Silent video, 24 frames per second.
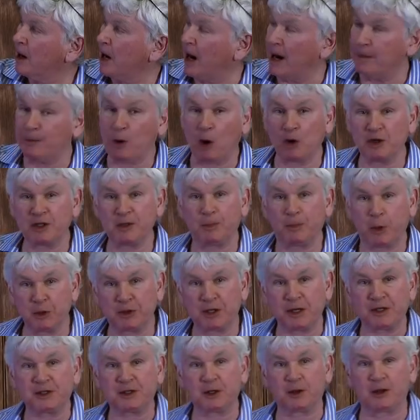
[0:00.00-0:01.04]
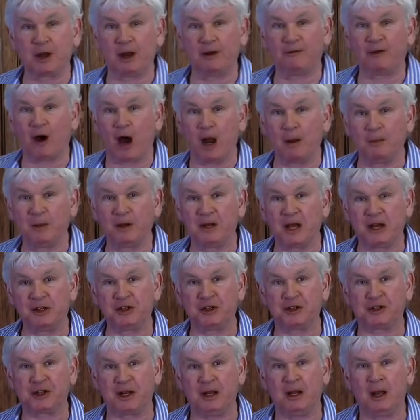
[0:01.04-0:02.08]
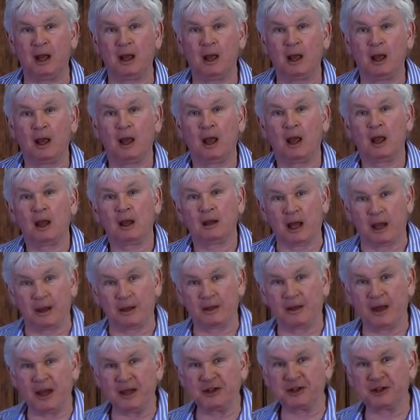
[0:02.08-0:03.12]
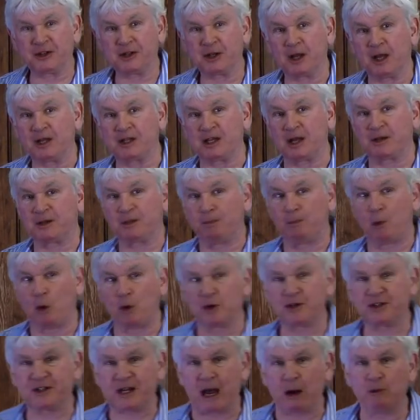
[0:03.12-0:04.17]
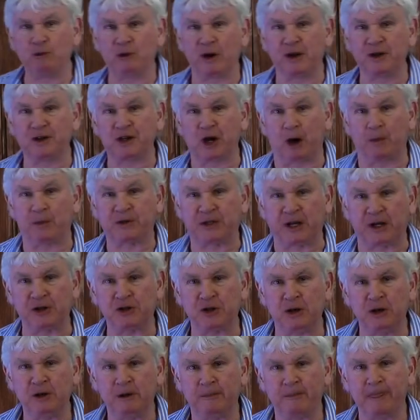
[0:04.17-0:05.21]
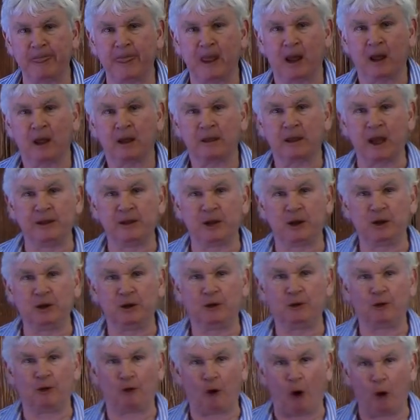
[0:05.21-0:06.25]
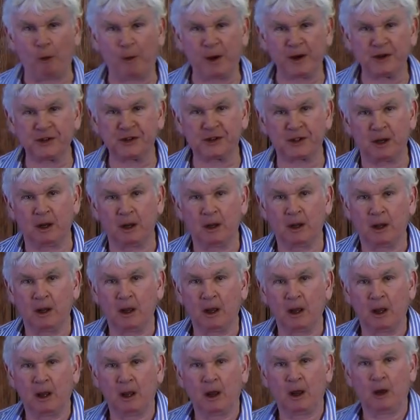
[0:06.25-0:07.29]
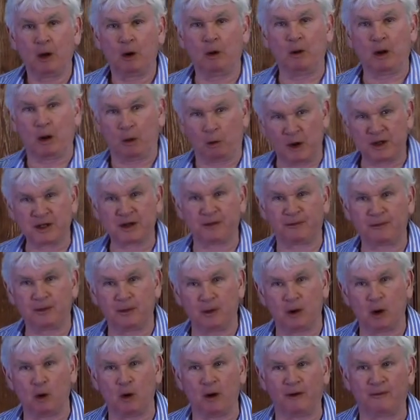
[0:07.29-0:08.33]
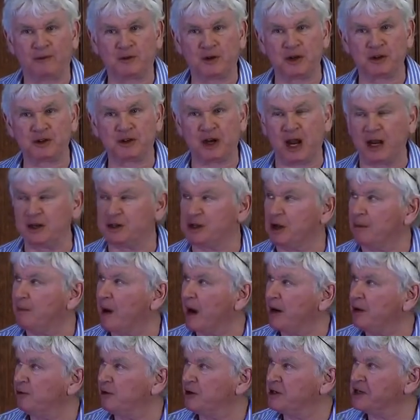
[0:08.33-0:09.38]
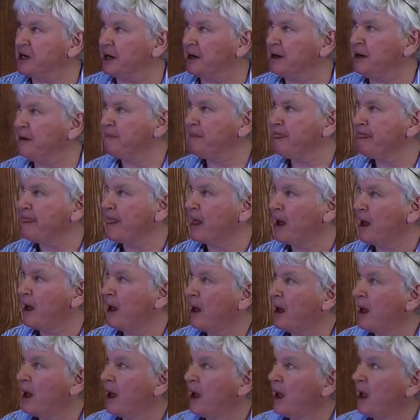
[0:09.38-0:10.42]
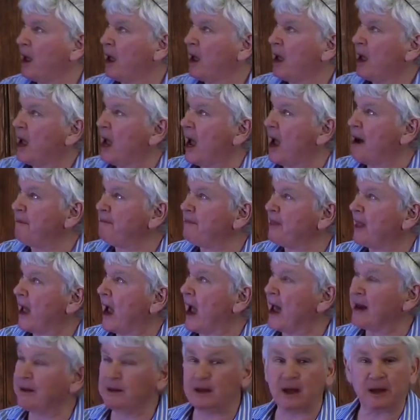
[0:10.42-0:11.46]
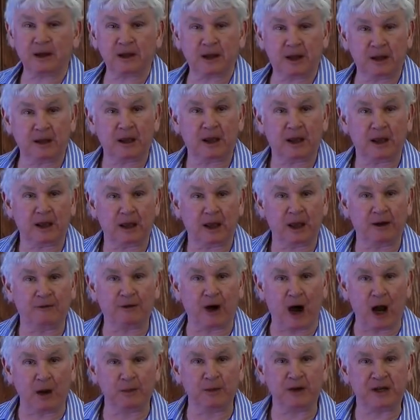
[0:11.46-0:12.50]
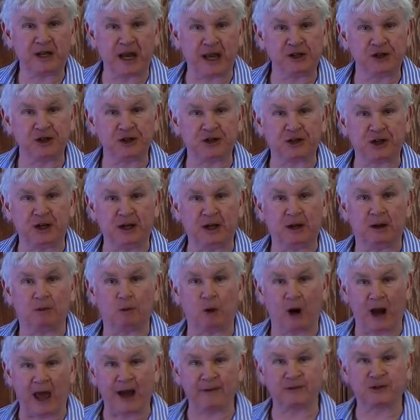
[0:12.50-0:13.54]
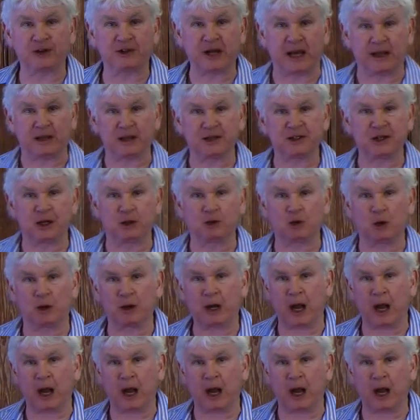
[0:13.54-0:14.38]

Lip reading: And I'm going to put it to the Environment Agency that this is a more sound interpretation than the Europas, who have just changed their mind recently, and that the Environment Agency will have to take this into